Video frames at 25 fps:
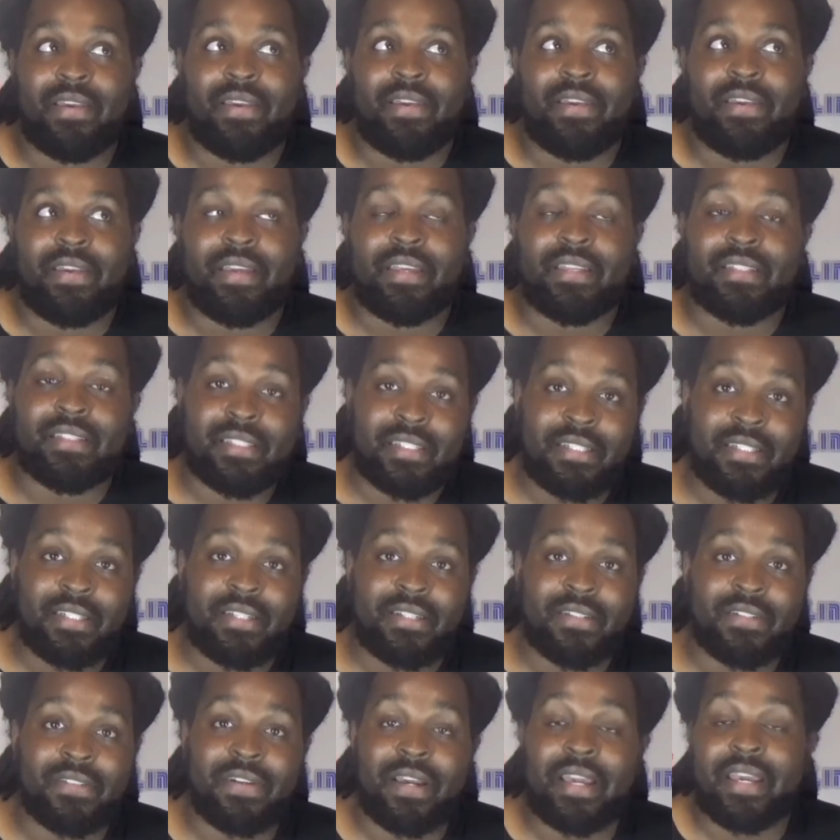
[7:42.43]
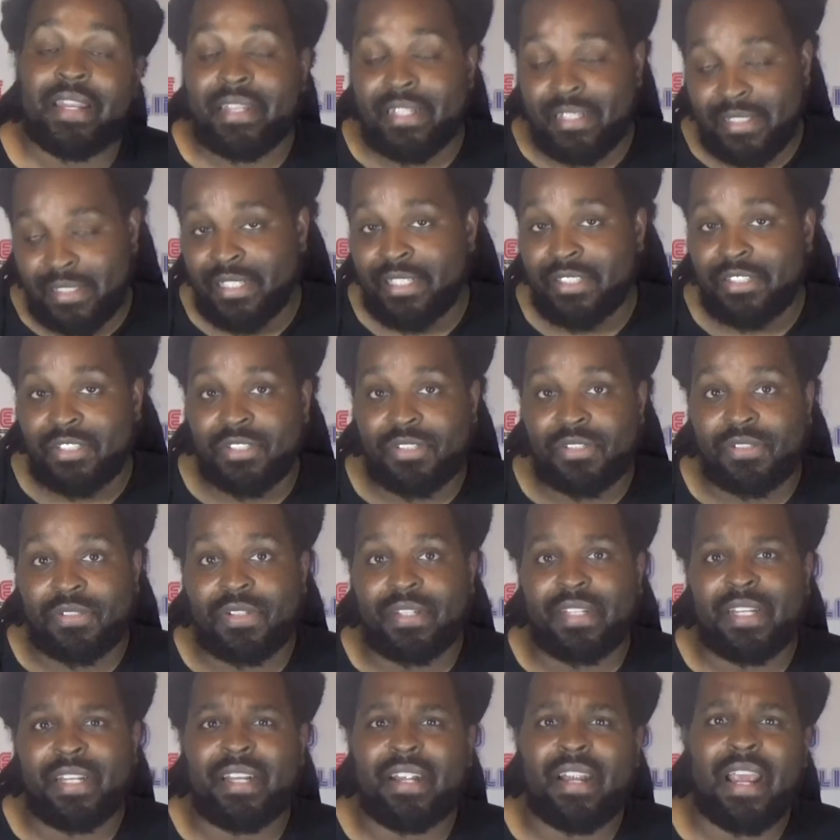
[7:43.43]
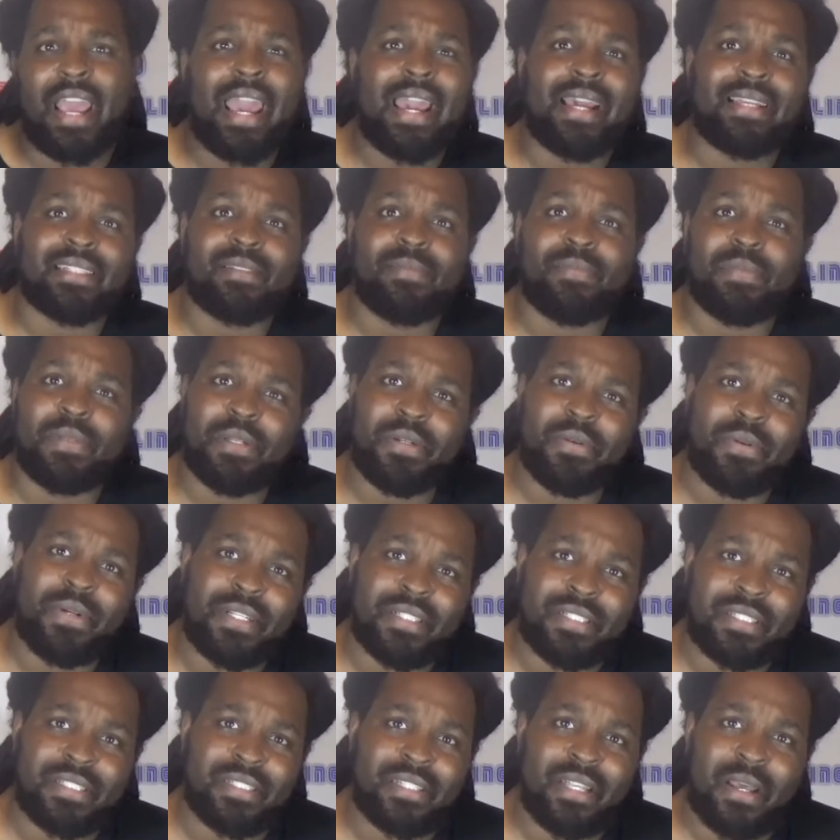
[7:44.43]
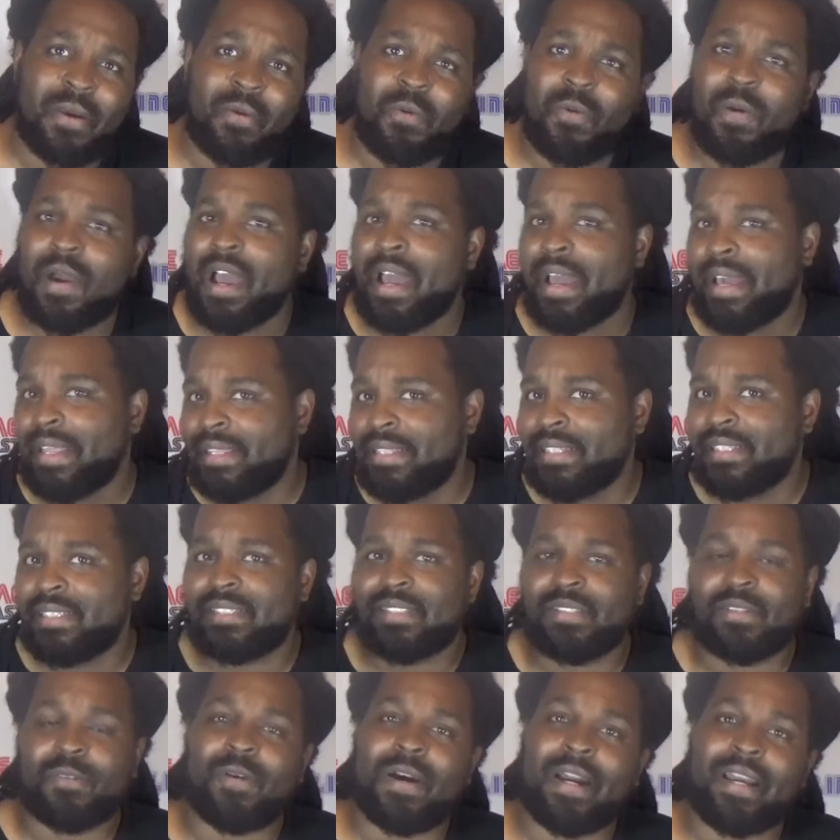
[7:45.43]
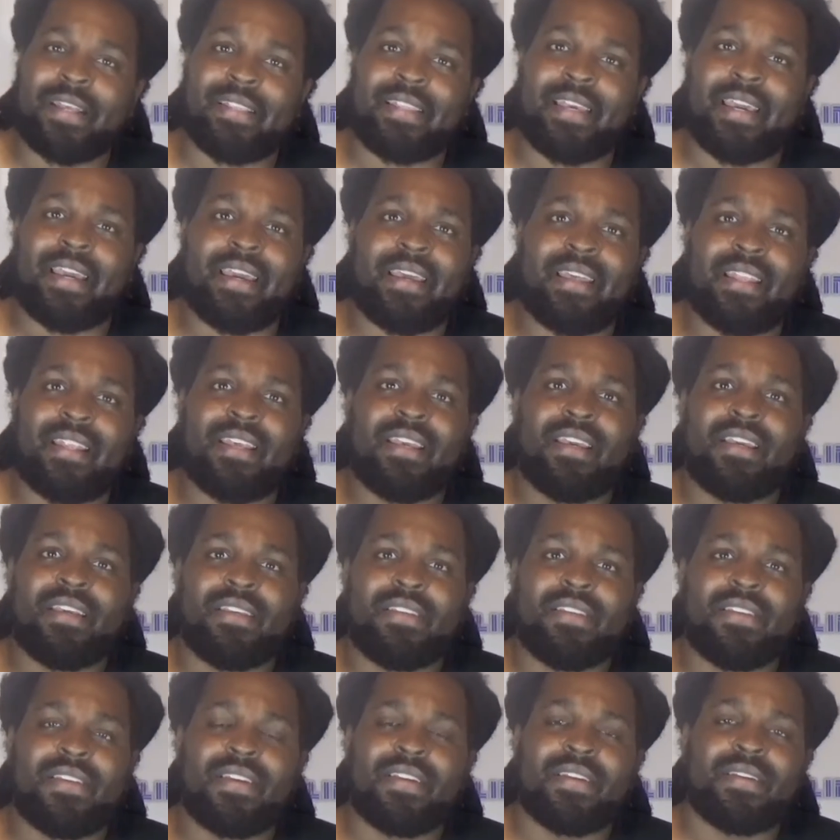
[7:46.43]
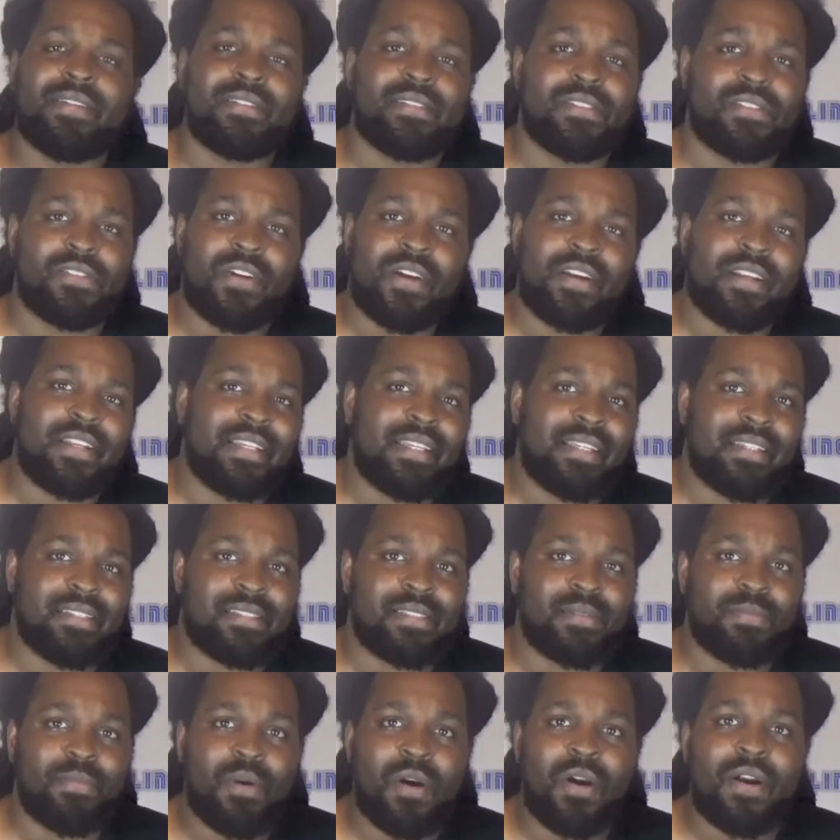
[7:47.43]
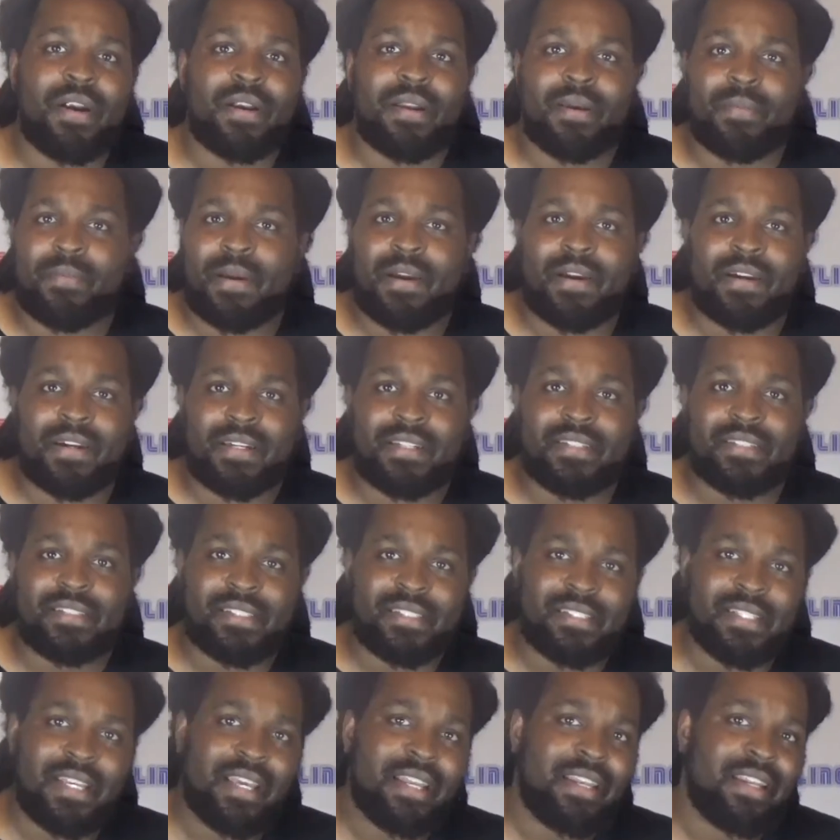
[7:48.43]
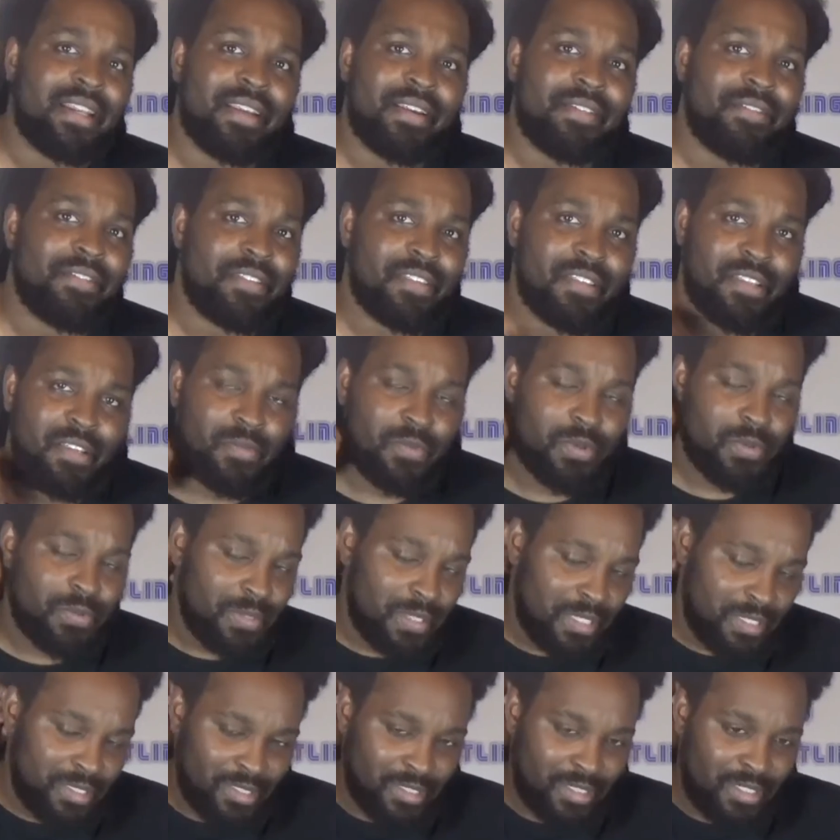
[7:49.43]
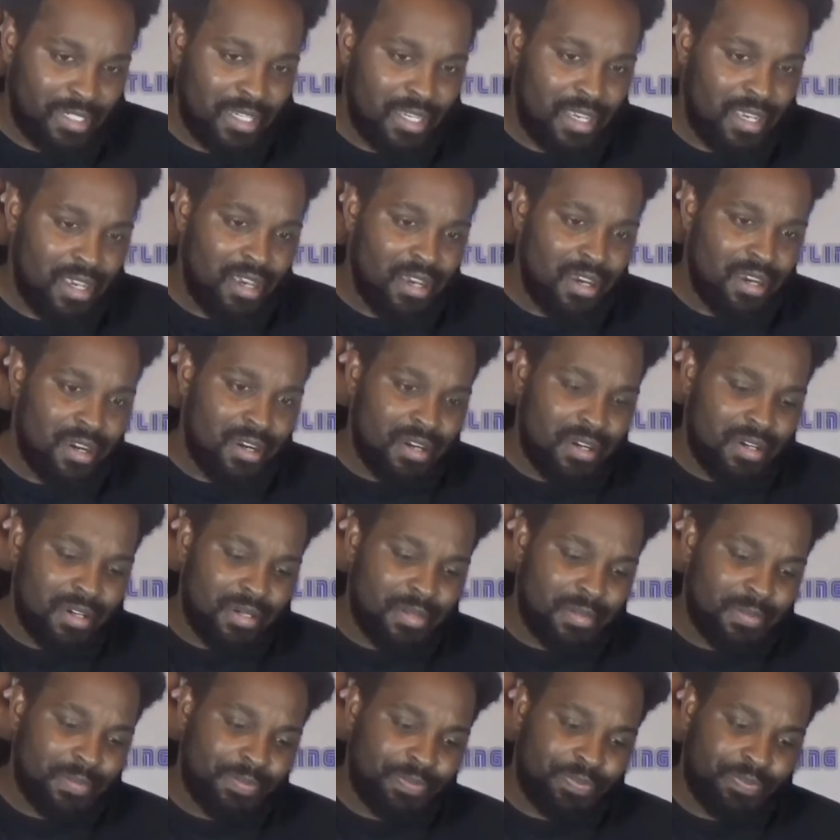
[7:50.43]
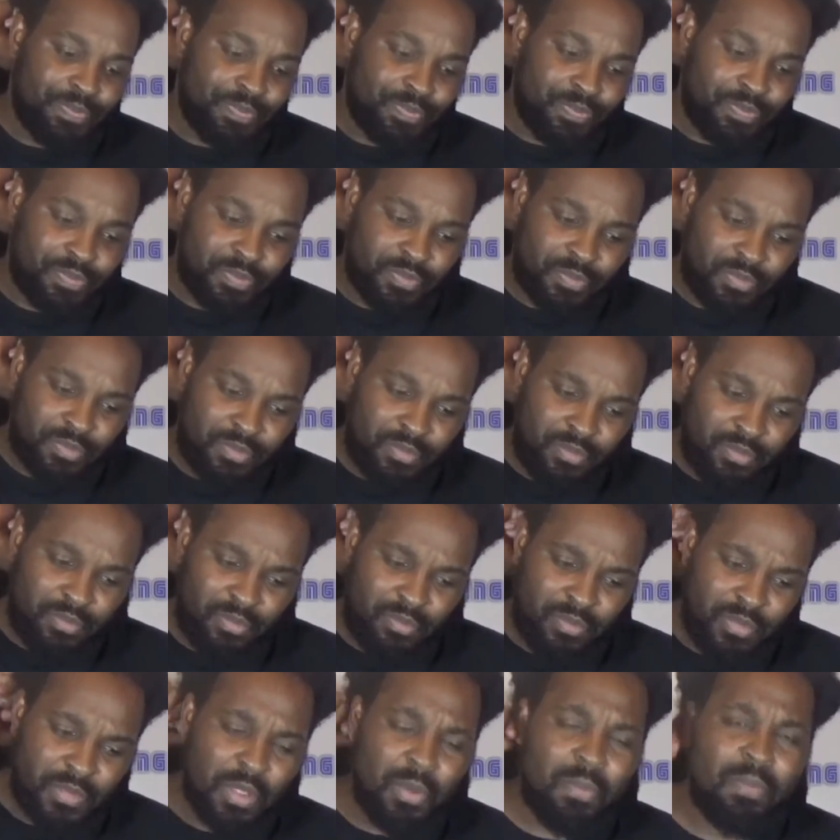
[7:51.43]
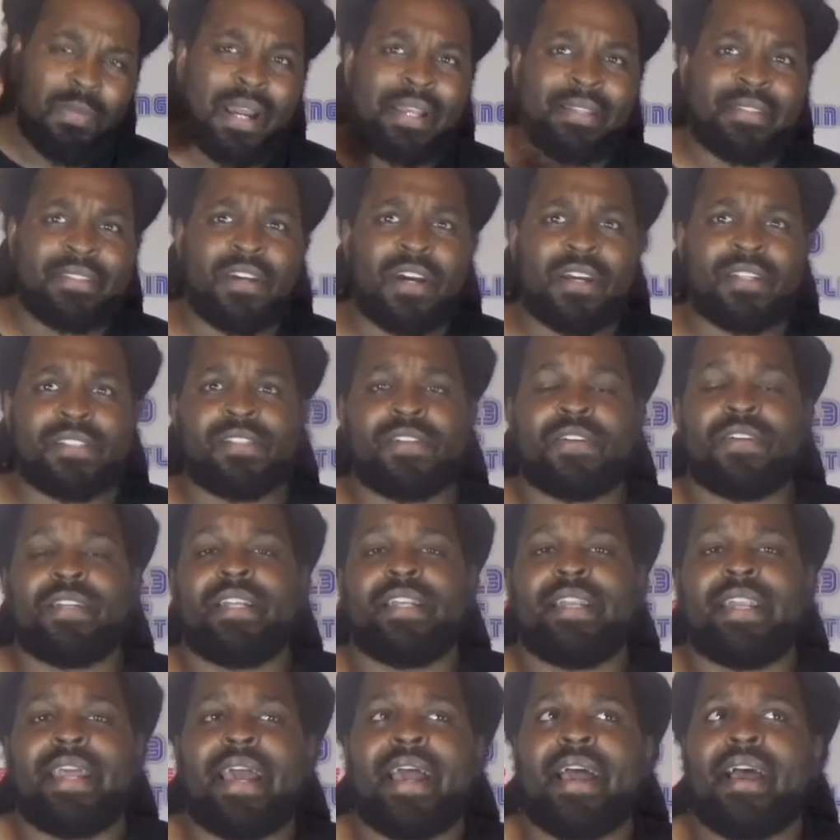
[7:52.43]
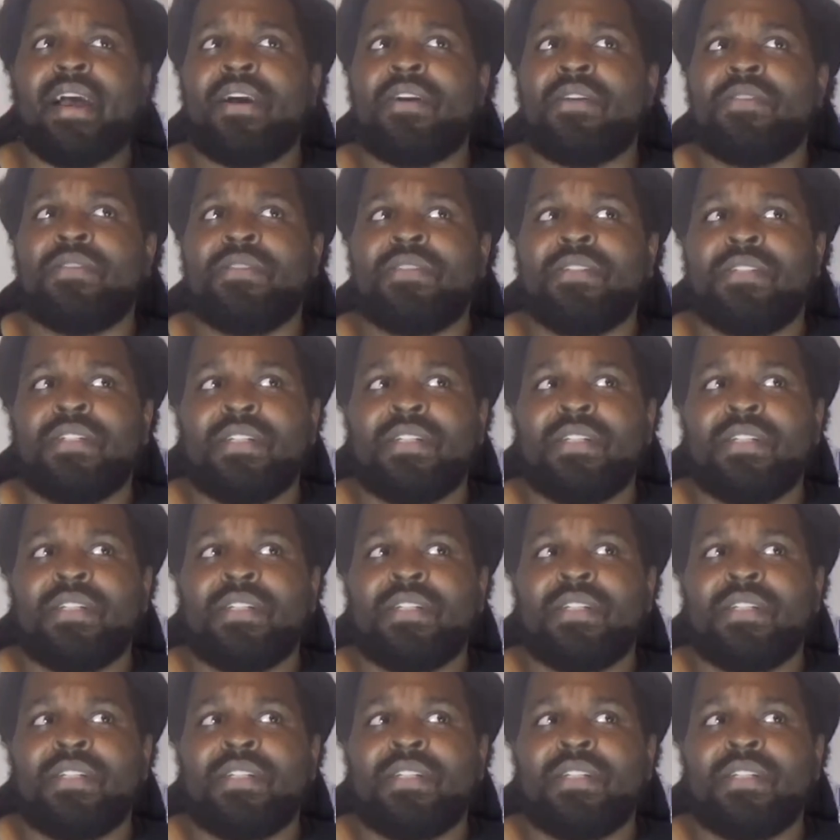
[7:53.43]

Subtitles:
incidental and intentional, and then they're asking me questions like, why this and why that. You know, they're starting to get smart about understanding everything with wrestling. My thoughts on it now,